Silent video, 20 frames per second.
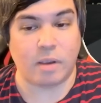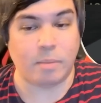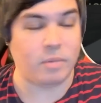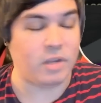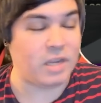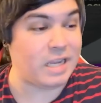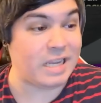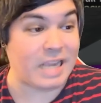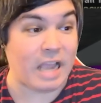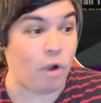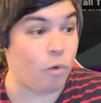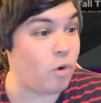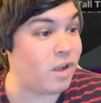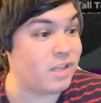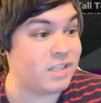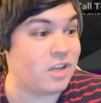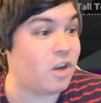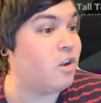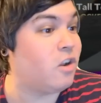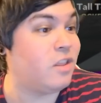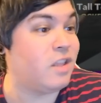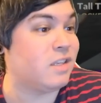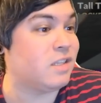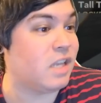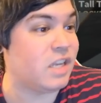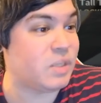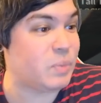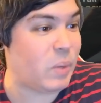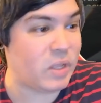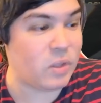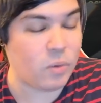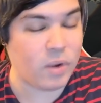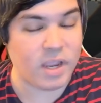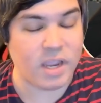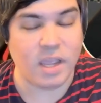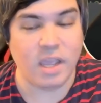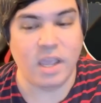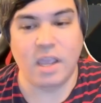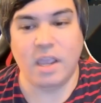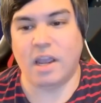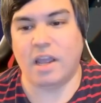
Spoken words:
Elrond's not on this list, by the way.